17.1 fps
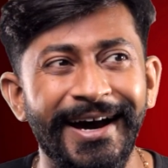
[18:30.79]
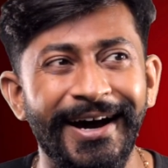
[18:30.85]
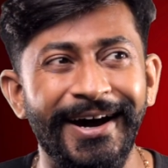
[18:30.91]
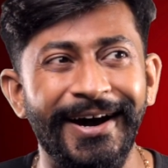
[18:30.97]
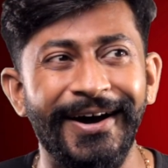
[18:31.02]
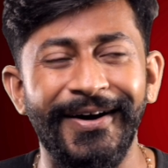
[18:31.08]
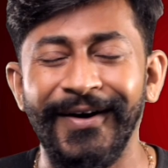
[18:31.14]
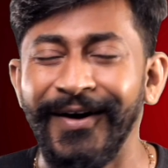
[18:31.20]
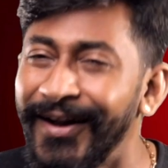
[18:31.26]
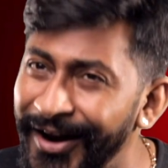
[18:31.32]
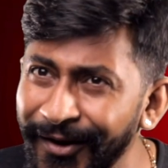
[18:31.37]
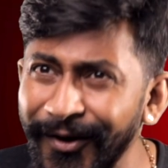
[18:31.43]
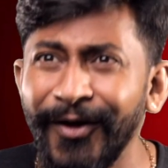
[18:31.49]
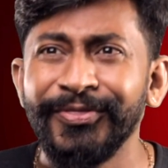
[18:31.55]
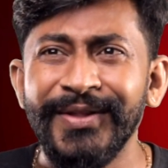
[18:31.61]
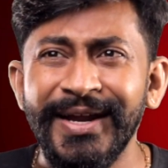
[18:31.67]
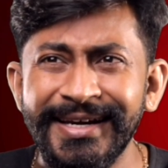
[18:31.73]
uh, on,
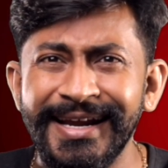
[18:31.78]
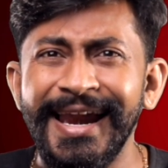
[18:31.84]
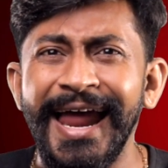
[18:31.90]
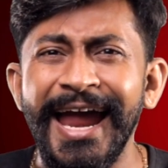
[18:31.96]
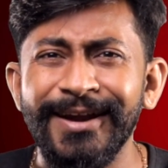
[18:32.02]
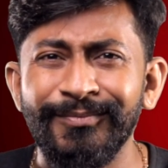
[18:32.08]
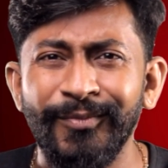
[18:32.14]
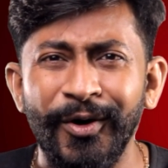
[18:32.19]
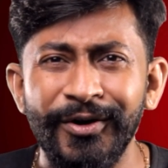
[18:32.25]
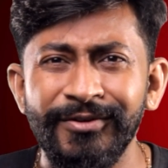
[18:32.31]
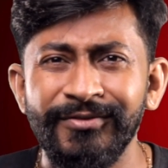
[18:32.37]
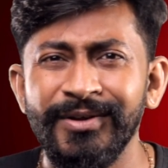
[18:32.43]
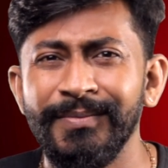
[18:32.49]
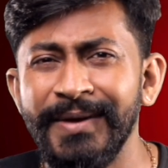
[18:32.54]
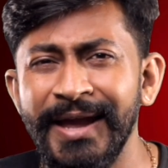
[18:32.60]
on that client model we'll